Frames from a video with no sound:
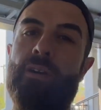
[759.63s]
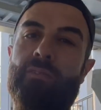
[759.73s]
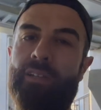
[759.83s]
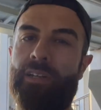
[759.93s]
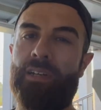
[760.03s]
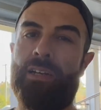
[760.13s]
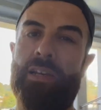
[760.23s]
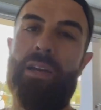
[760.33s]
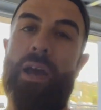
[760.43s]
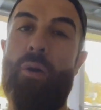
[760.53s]
over
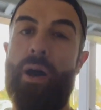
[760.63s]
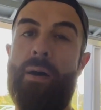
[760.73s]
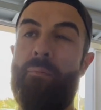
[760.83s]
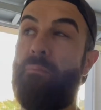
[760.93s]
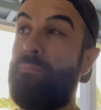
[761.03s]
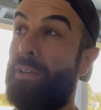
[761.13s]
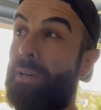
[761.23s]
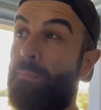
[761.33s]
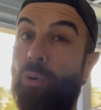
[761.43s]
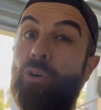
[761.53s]
the
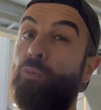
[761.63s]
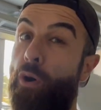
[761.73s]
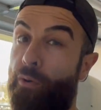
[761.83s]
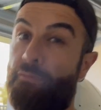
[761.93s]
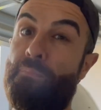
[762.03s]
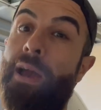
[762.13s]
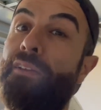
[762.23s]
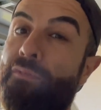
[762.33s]
board, what we've paid